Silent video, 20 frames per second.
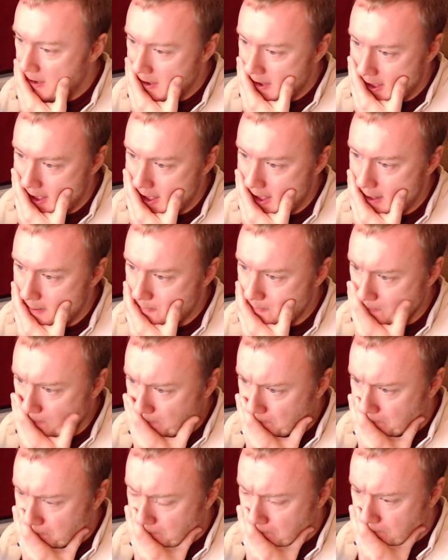
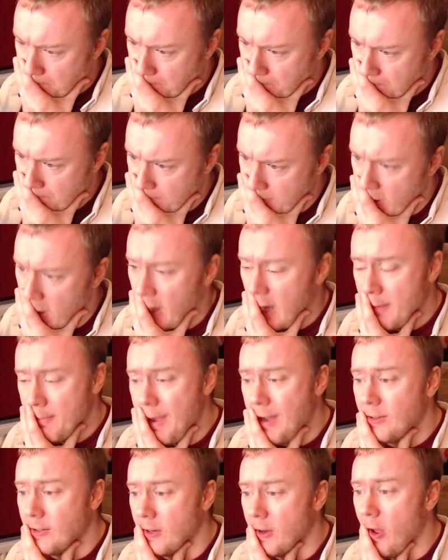I
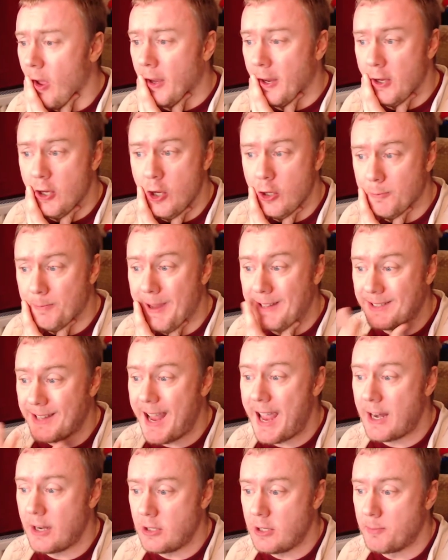imagine I can use better
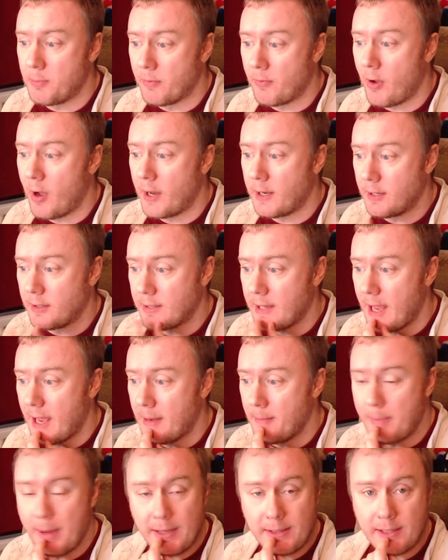energy providers
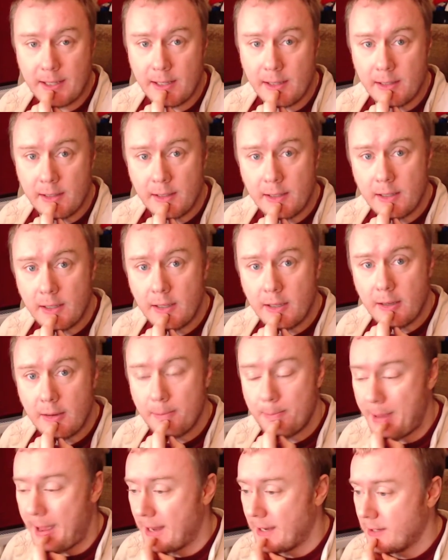and better
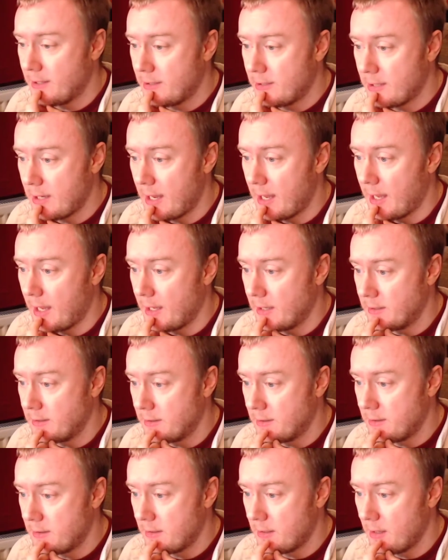banks,
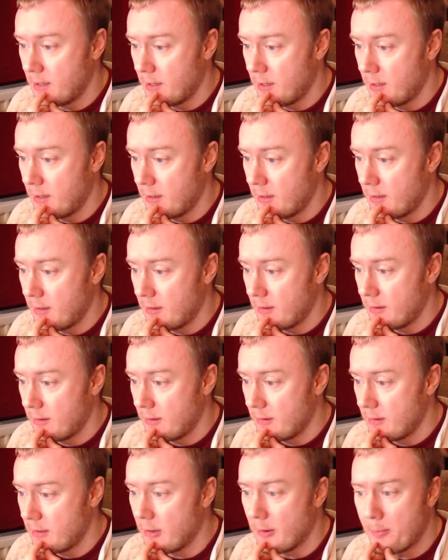and there
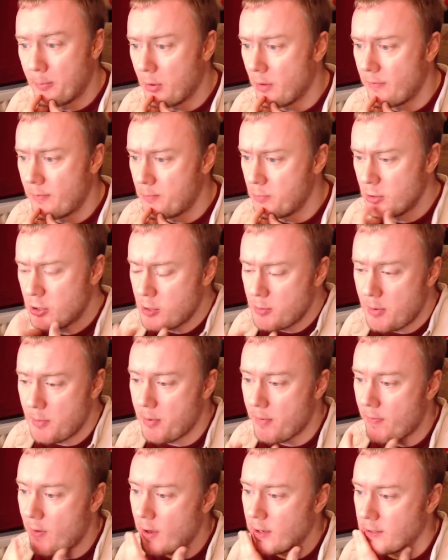are presumably
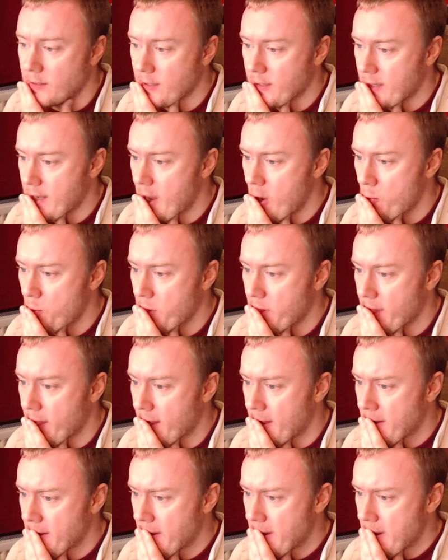providers that can help with
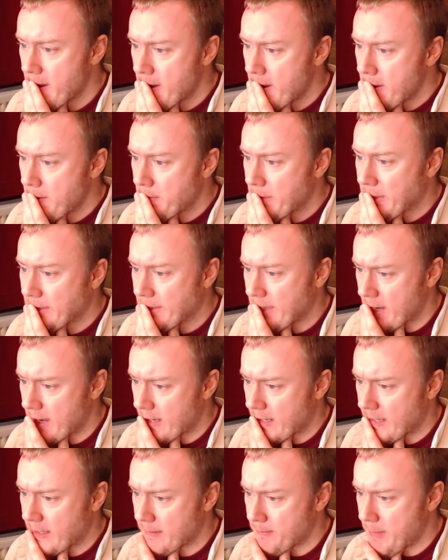that. But
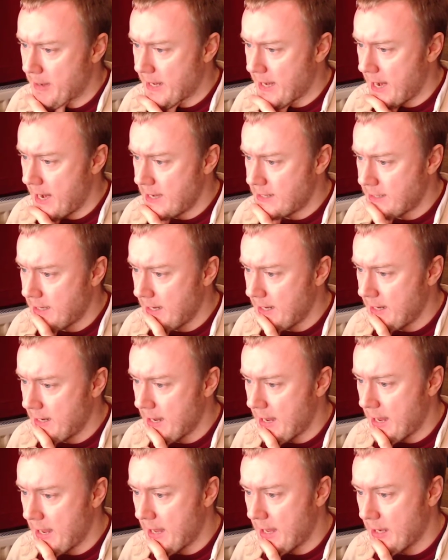certainly the meat eating
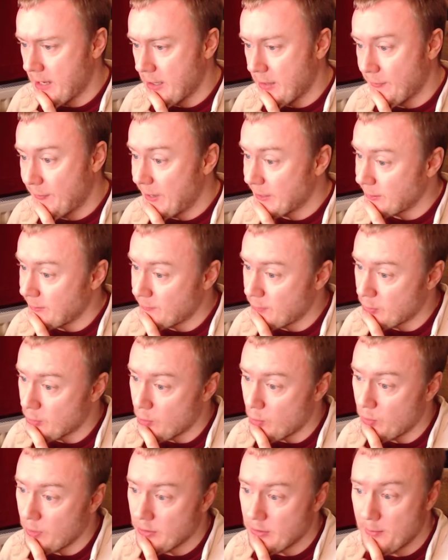and the fact I've just got
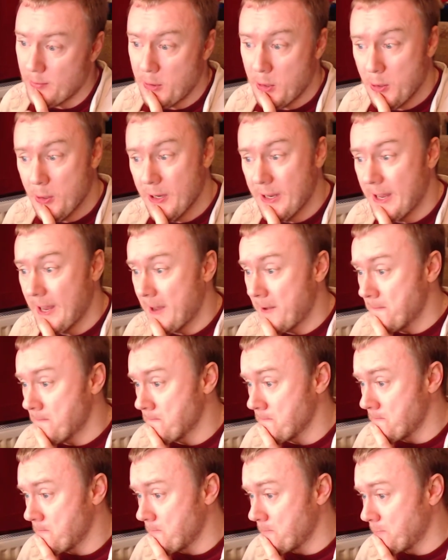all this computer kit
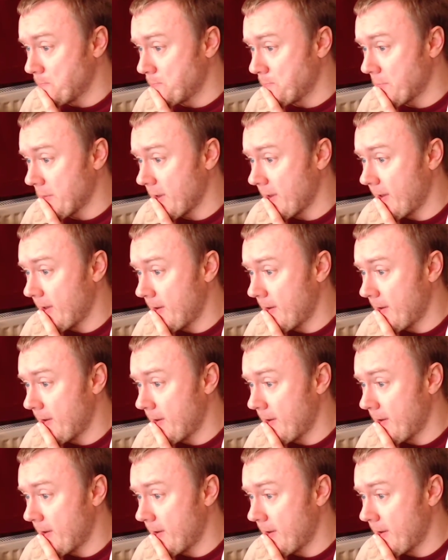is